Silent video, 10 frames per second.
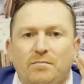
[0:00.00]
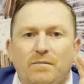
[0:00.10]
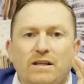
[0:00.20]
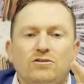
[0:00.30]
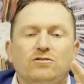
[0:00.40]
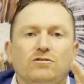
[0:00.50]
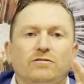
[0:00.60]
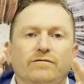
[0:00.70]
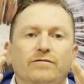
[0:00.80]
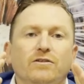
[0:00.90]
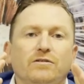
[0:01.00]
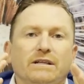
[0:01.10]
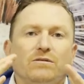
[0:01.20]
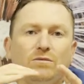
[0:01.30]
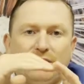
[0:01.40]
menstrual
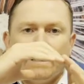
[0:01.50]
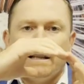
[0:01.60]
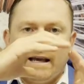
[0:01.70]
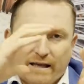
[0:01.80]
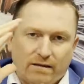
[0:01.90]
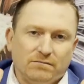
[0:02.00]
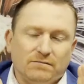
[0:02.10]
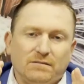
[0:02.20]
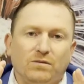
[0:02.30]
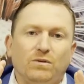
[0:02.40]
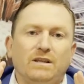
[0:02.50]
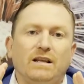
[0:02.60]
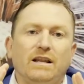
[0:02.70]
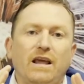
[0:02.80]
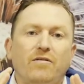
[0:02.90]
fluid within
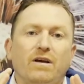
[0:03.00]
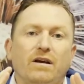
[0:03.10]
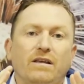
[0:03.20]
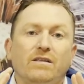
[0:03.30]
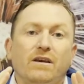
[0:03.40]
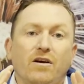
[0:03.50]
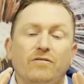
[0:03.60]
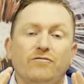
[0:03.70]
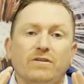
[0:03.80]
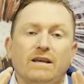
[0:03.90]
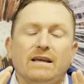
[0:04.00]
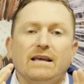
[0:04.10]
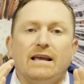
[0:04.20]
an area in the ovary.